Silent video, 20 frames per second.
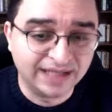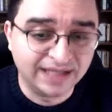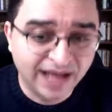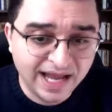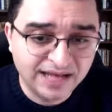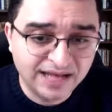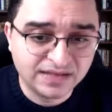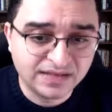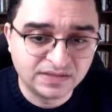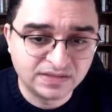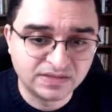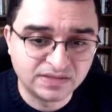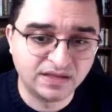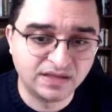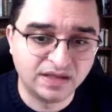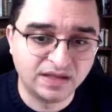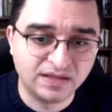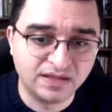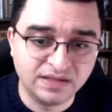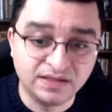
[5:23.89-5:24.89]
guidance,
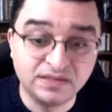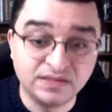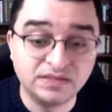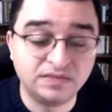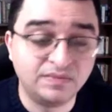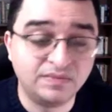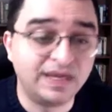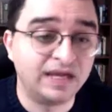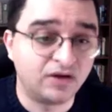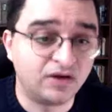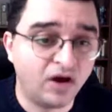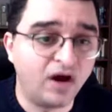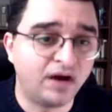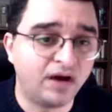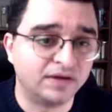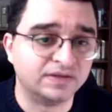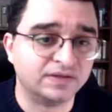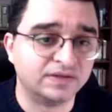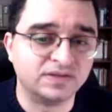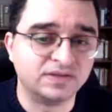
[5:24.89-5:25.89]
uh, these may
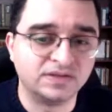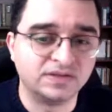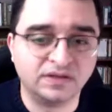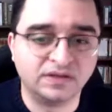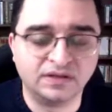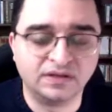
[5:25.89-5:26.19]
cause,